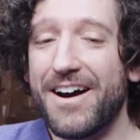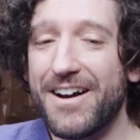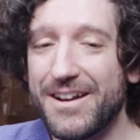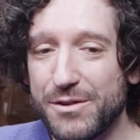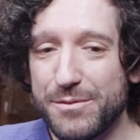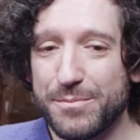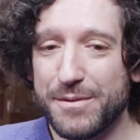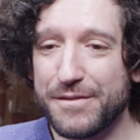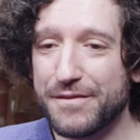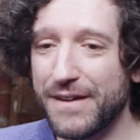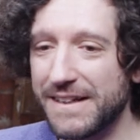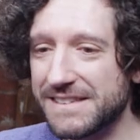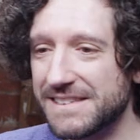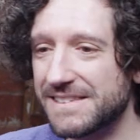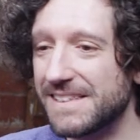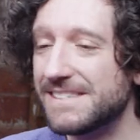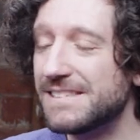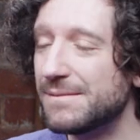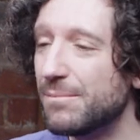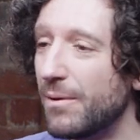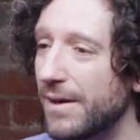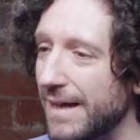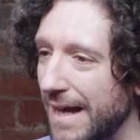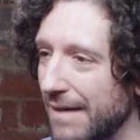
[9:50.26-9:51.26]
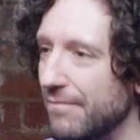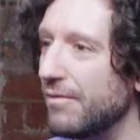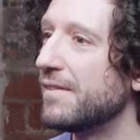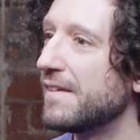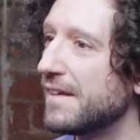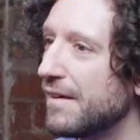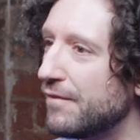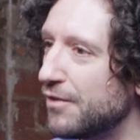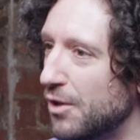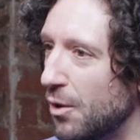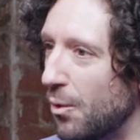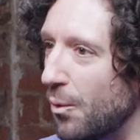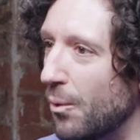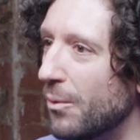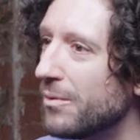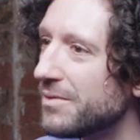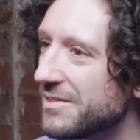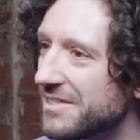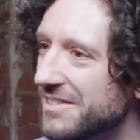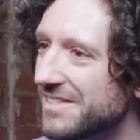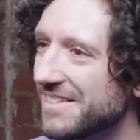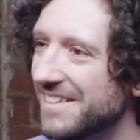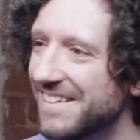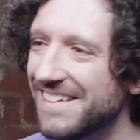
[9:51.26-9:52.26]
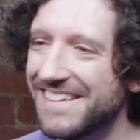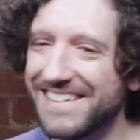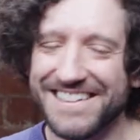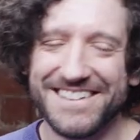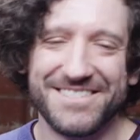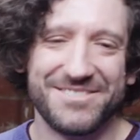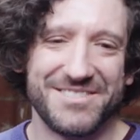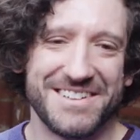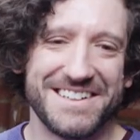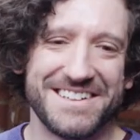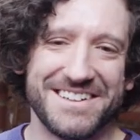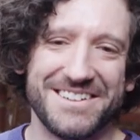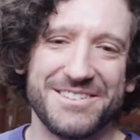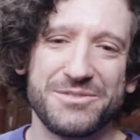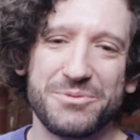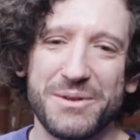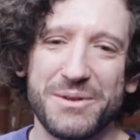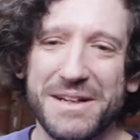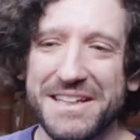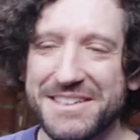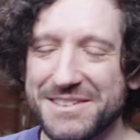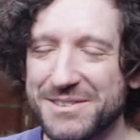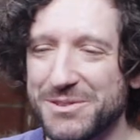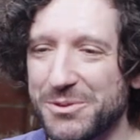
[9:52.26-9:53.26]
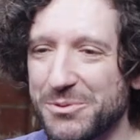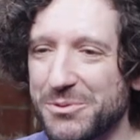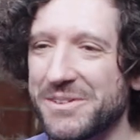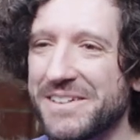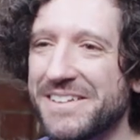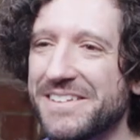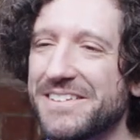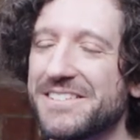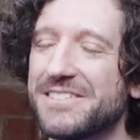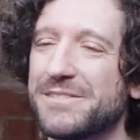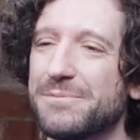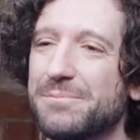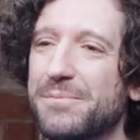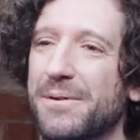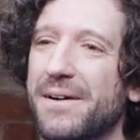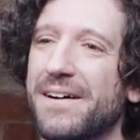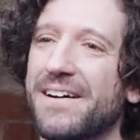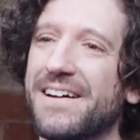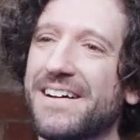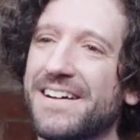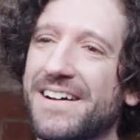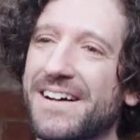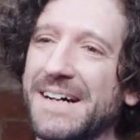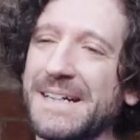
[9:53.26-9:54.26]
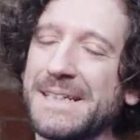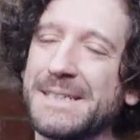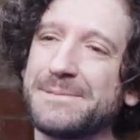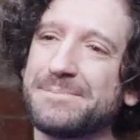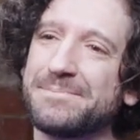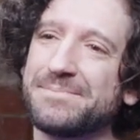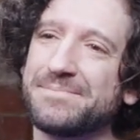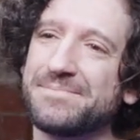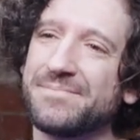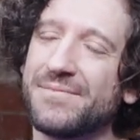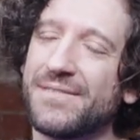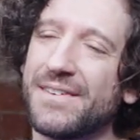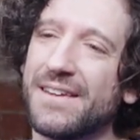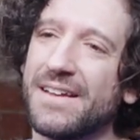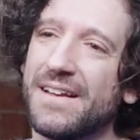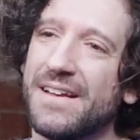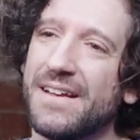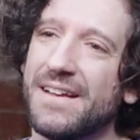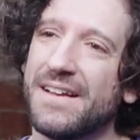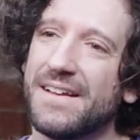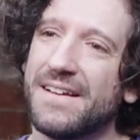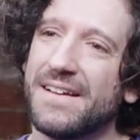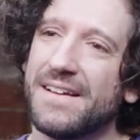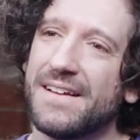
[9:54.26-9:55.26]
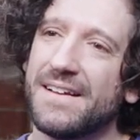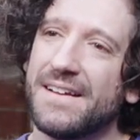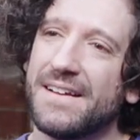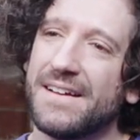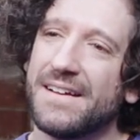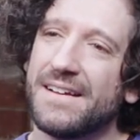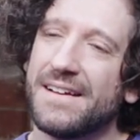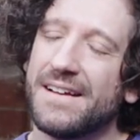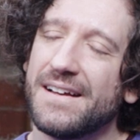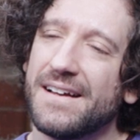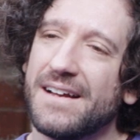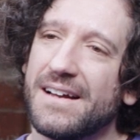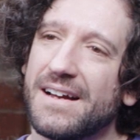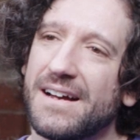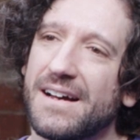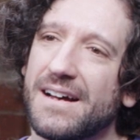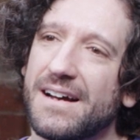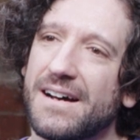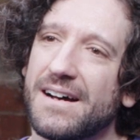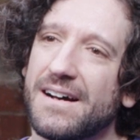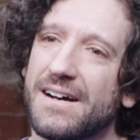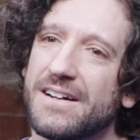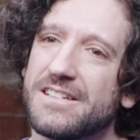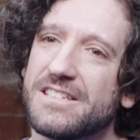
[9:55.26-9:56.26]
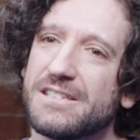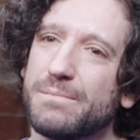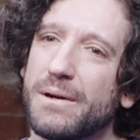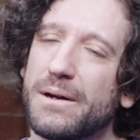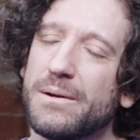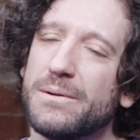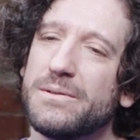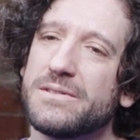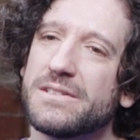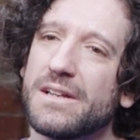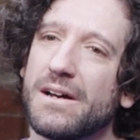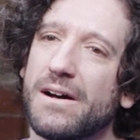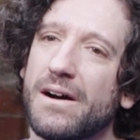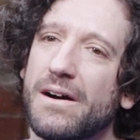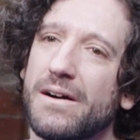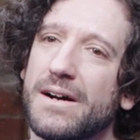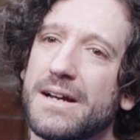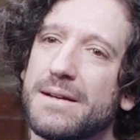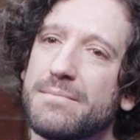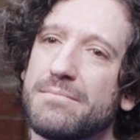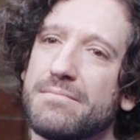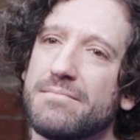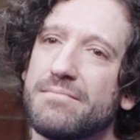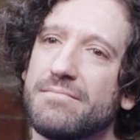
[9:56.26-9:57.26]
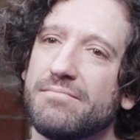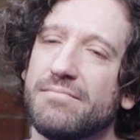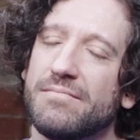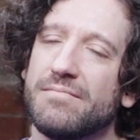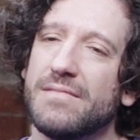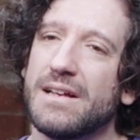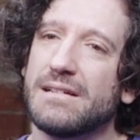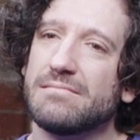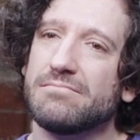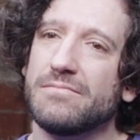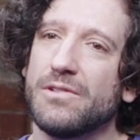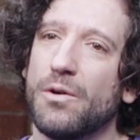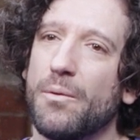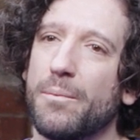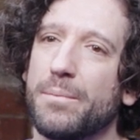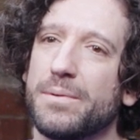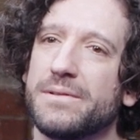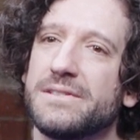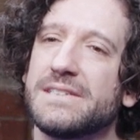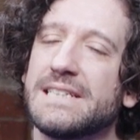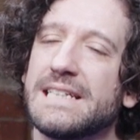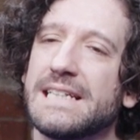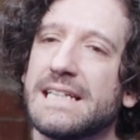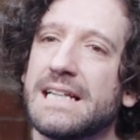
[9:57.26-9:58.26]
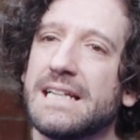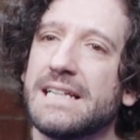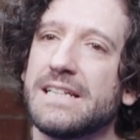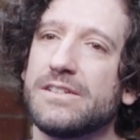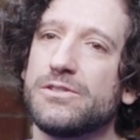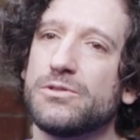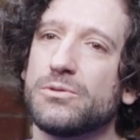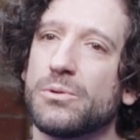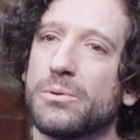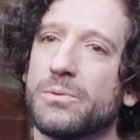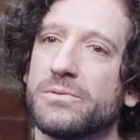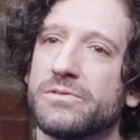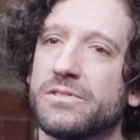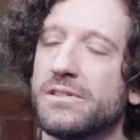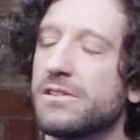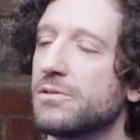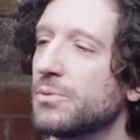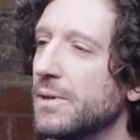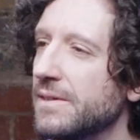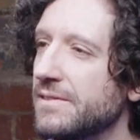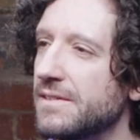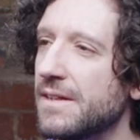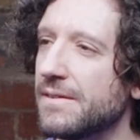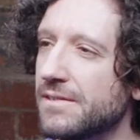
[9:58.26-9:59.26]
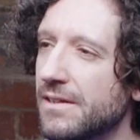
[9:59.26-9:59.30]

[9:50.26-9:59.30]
I would be fascinated by everything, of course, because we're historians, but um, I suppose I'm not particularly drawn to the 20th